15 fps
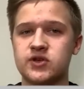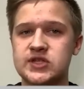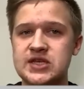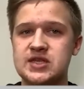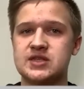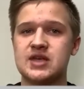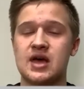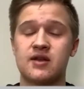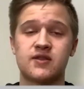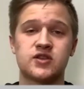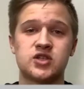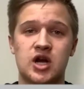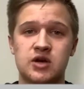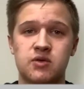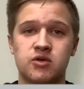seasons out of the
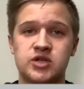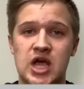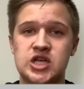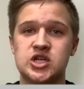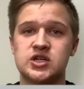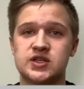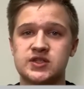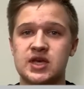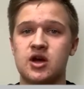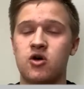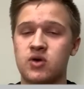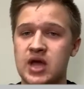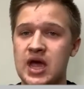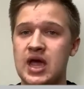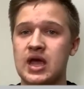starting rotation to say,
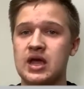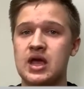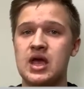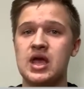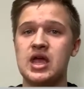okay,